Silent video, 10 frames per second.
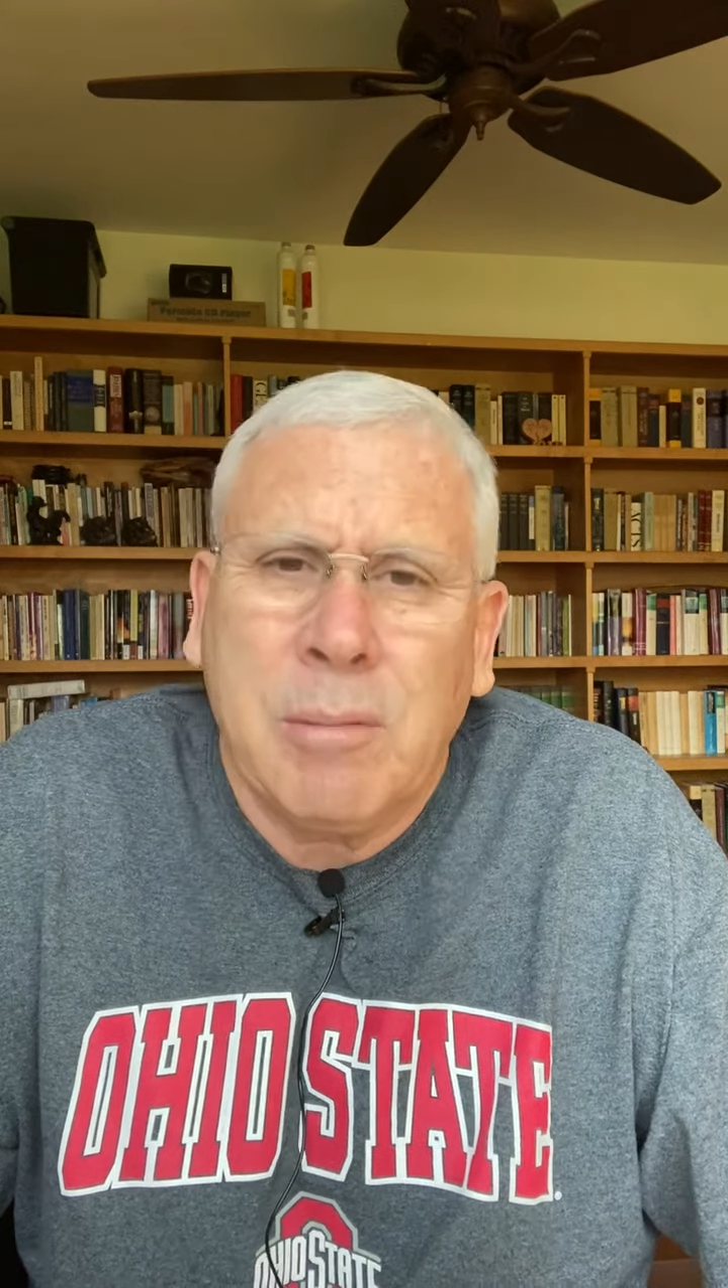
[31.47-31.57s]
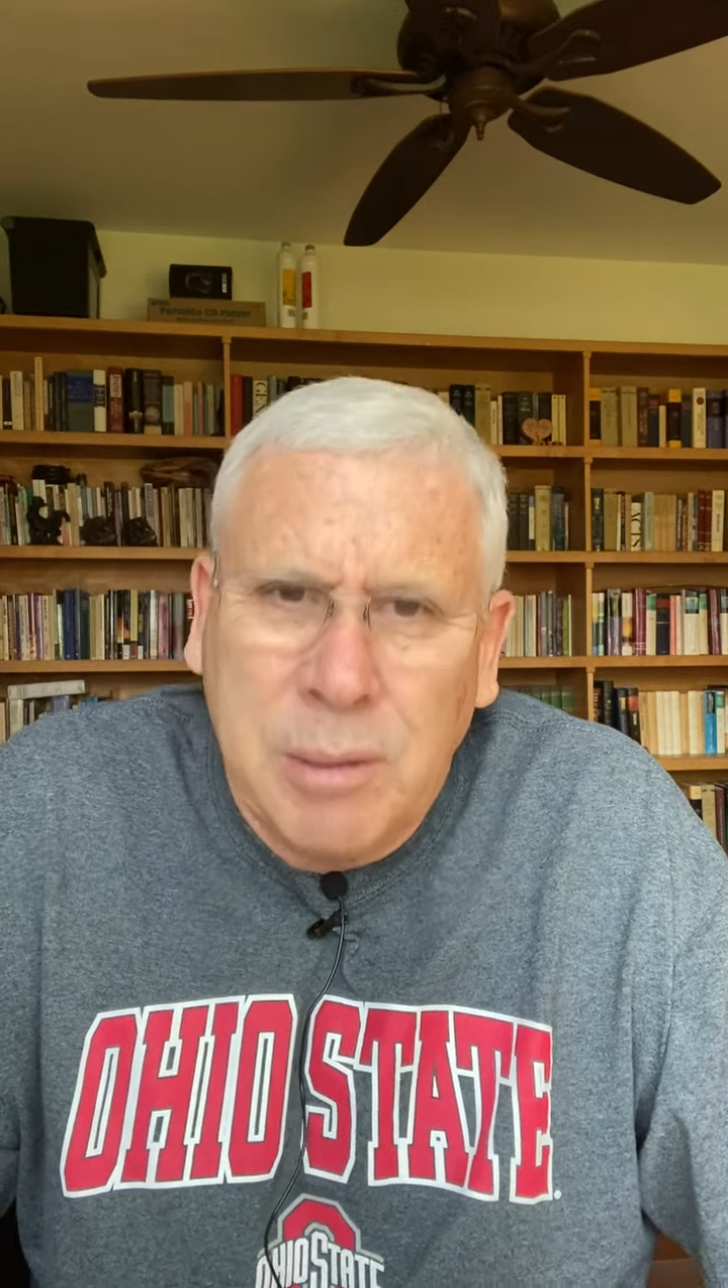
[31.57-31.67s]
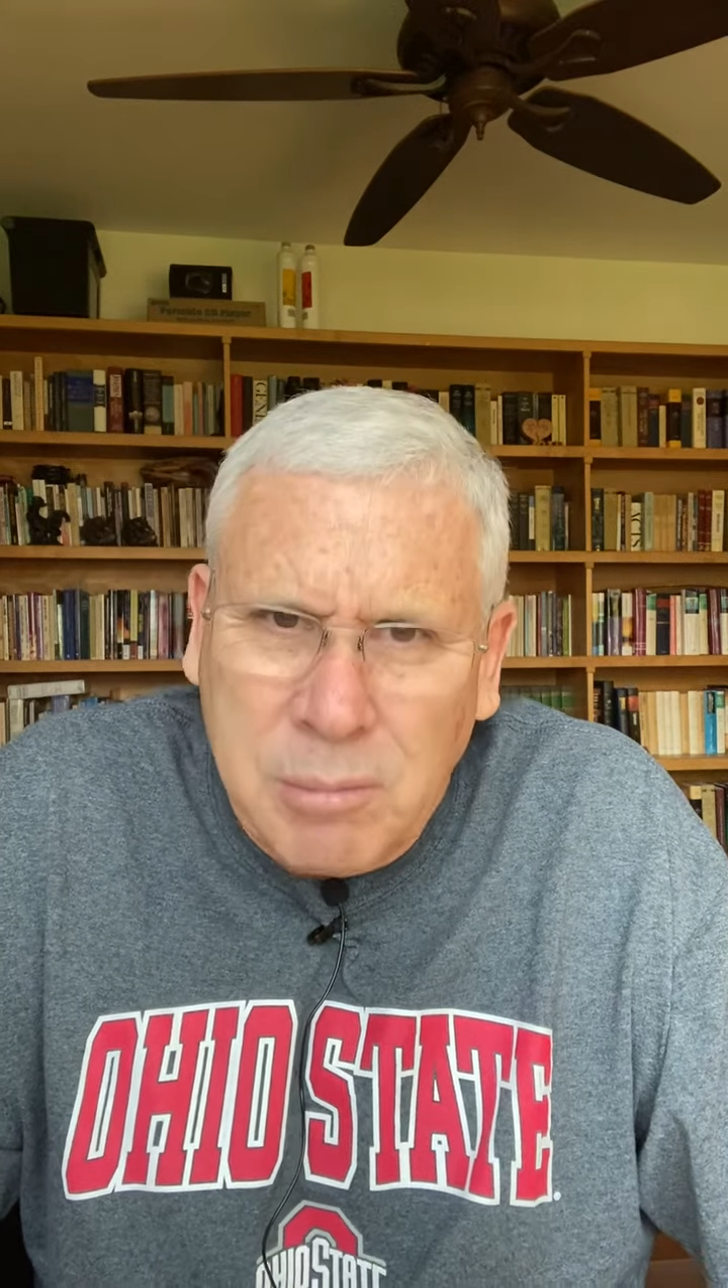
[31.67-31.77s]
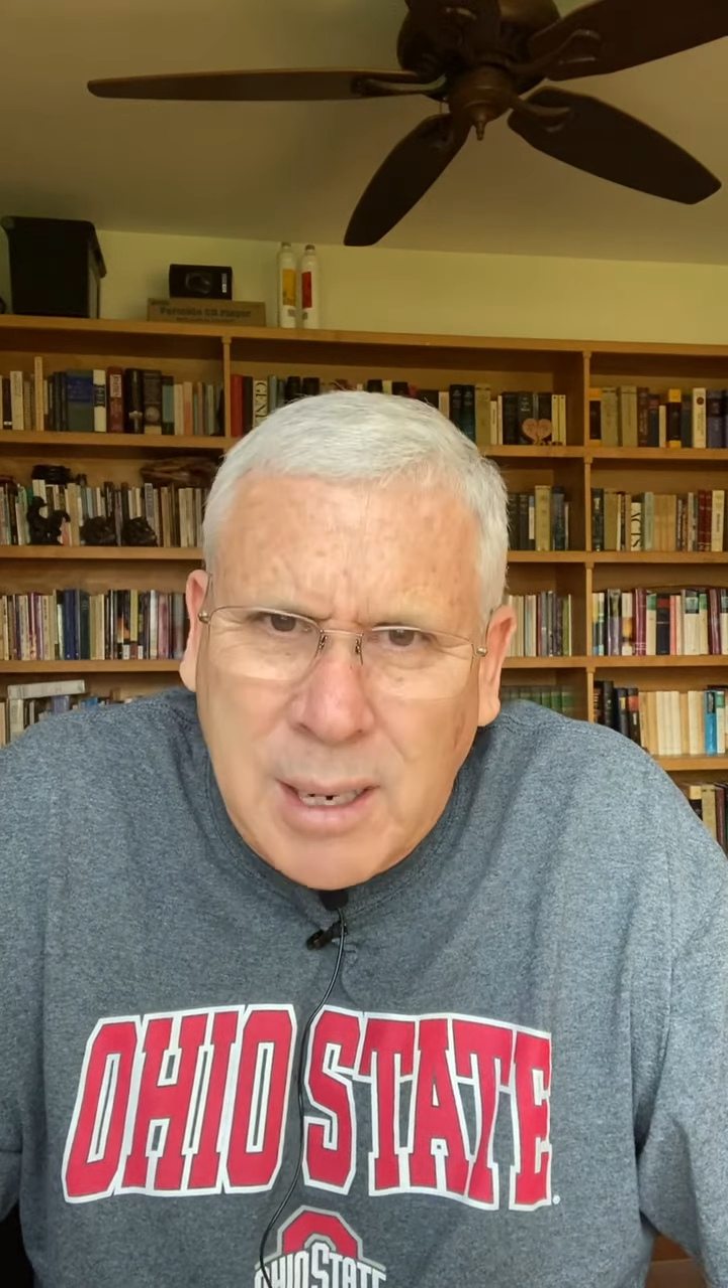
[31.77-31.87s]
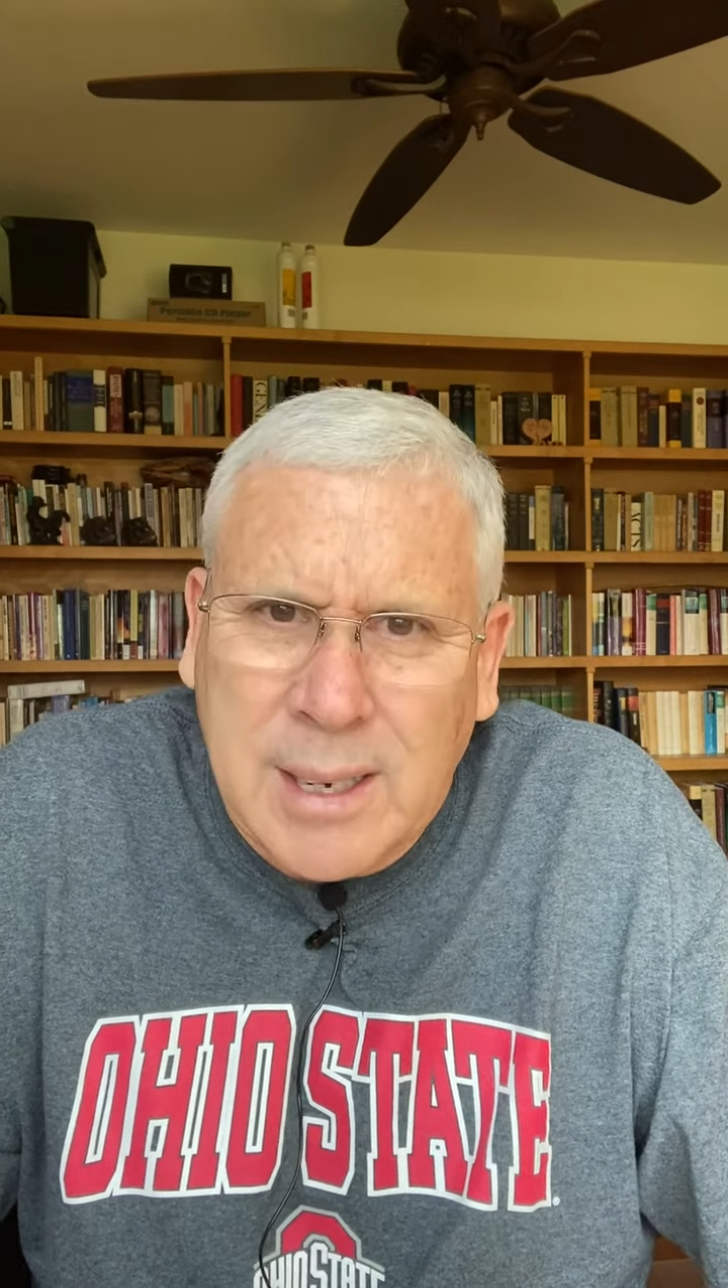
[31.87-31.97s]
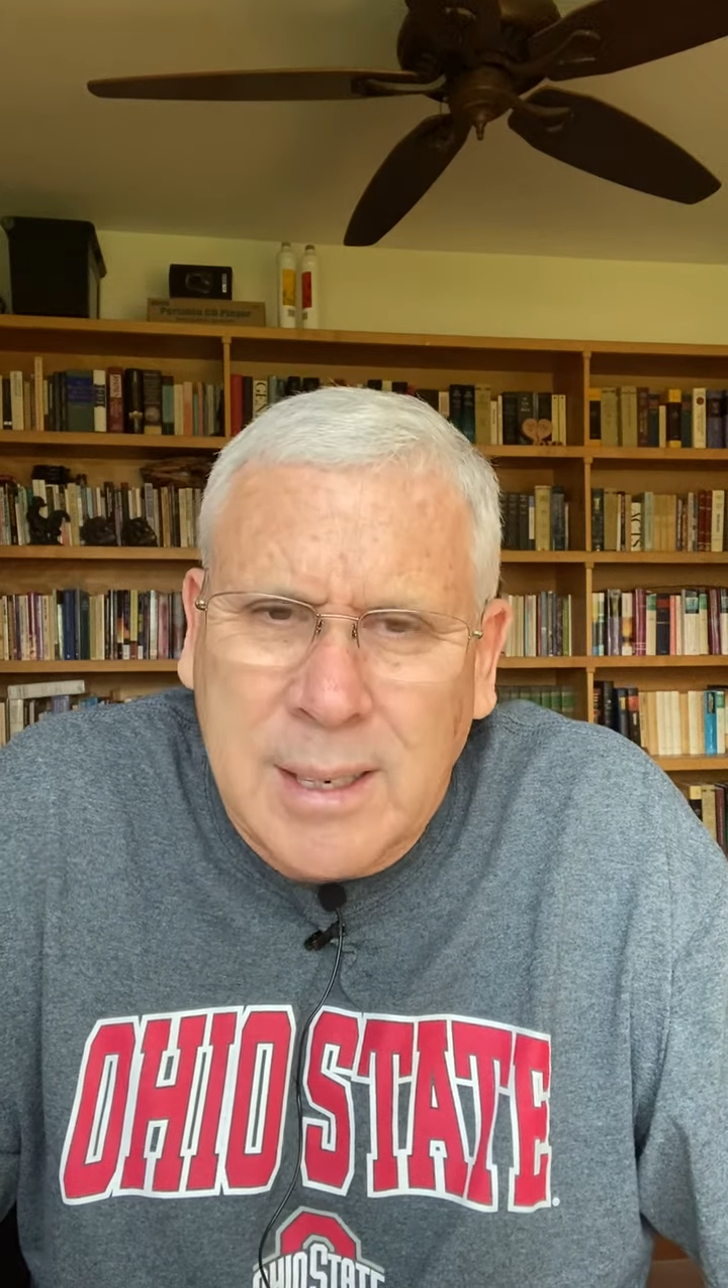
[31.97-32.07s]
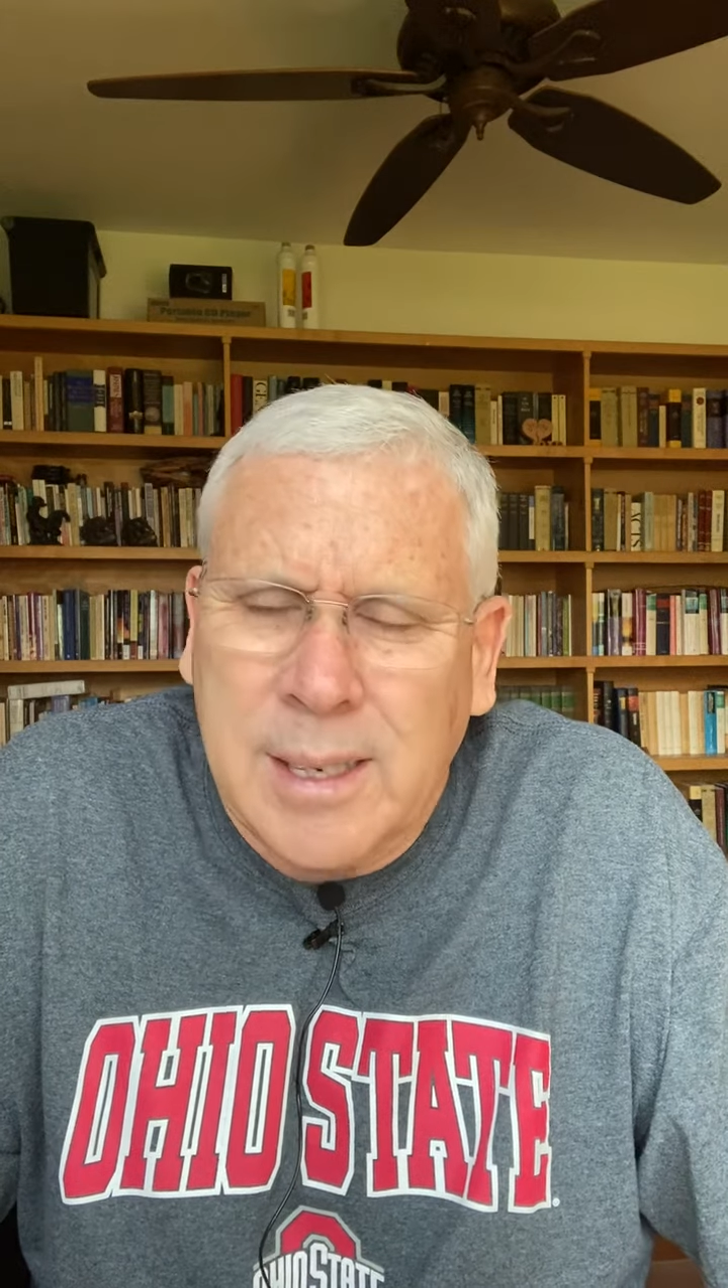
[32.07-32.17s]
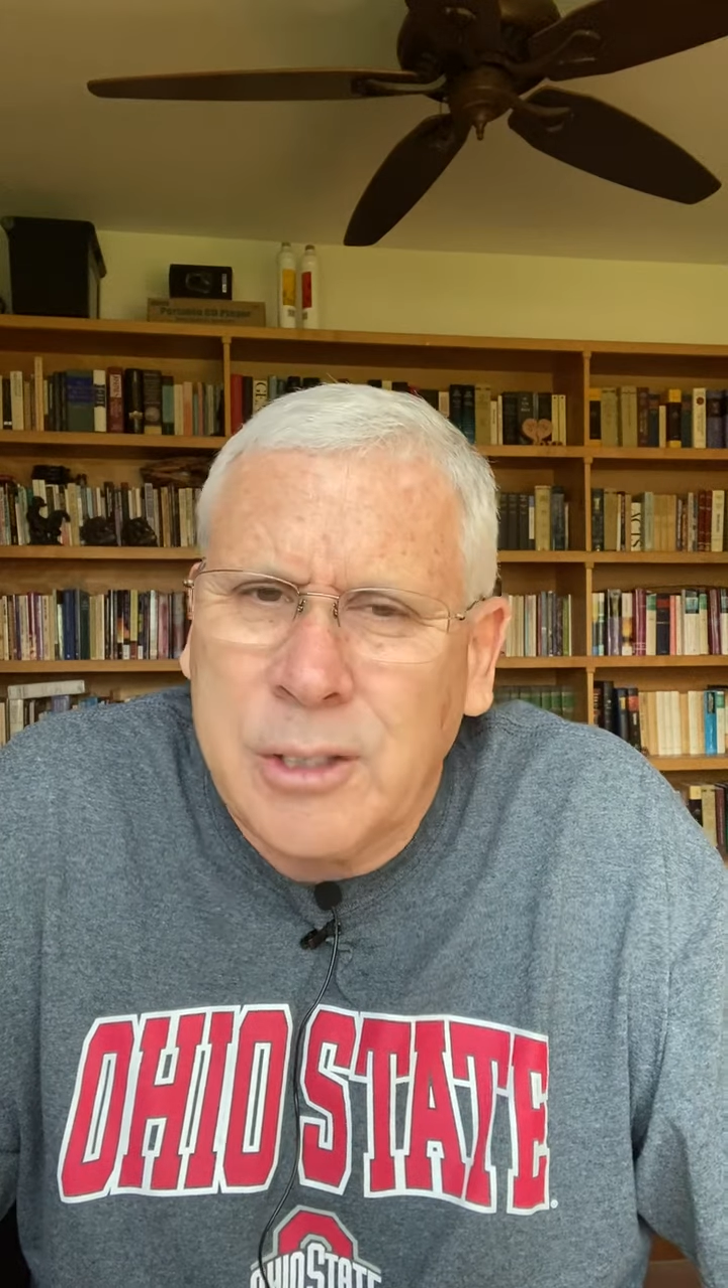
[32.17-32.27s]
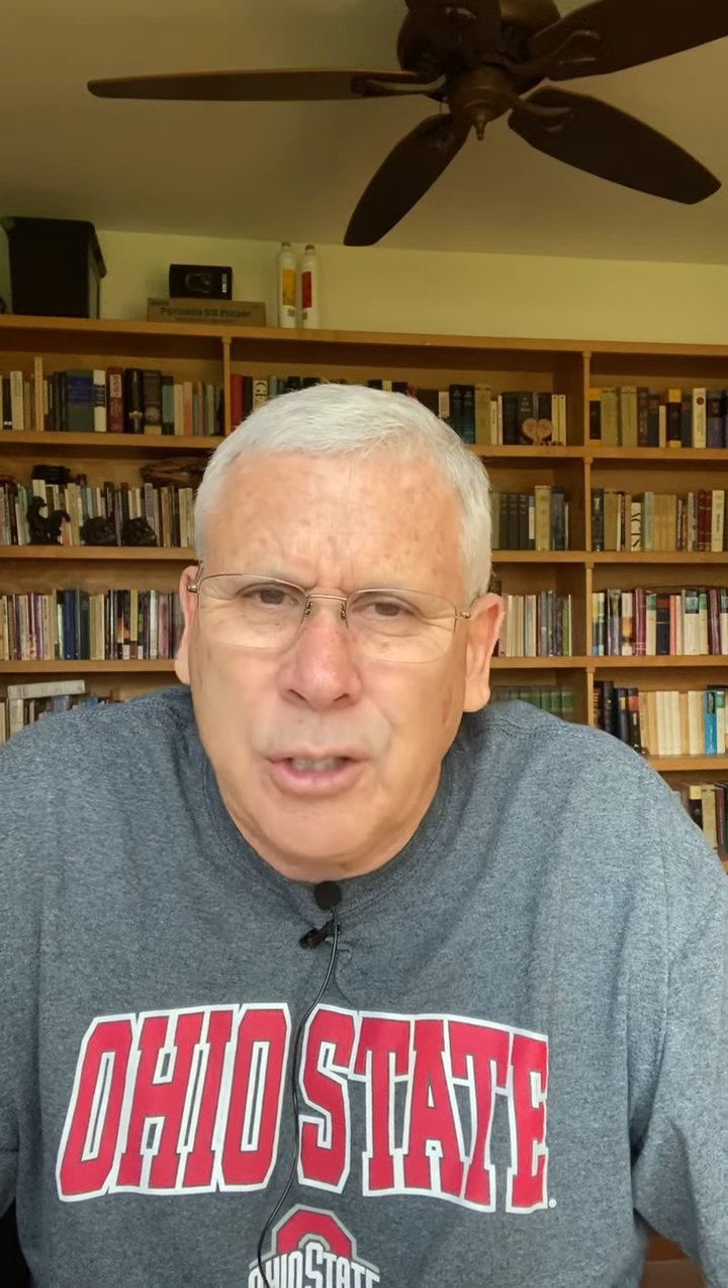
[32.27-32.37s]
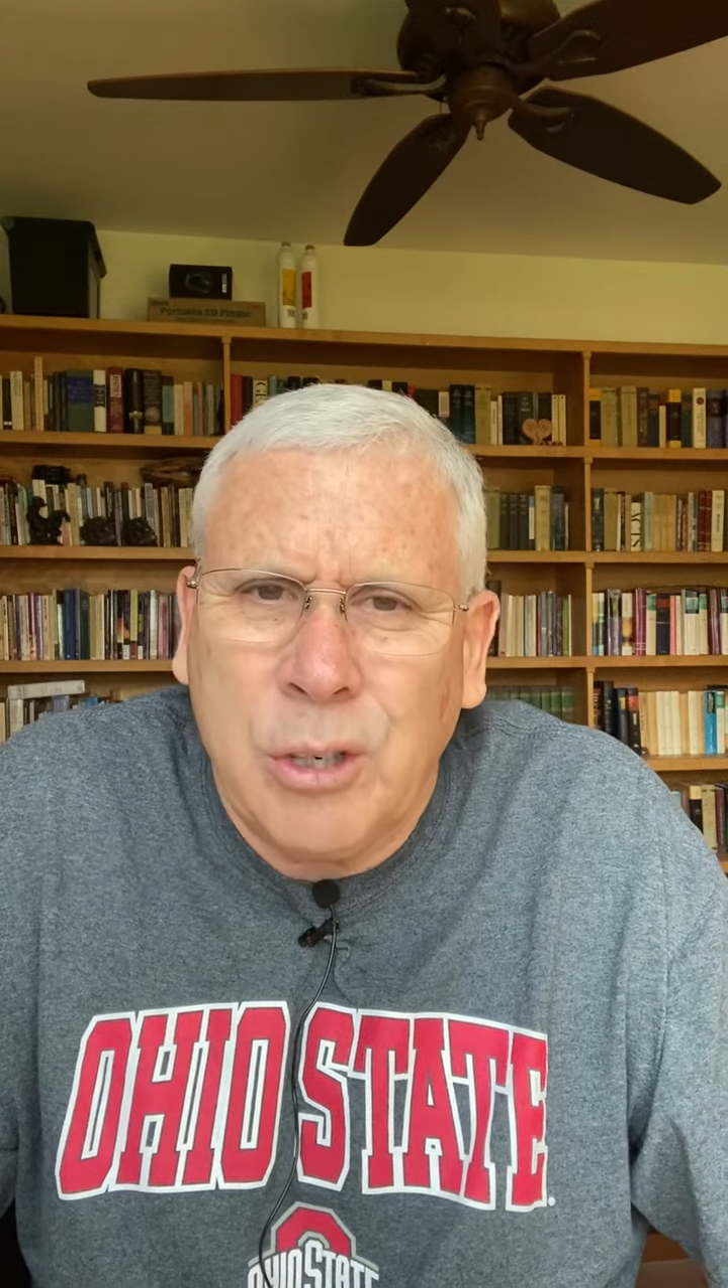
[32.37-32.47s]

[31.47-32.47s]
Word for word: we recognize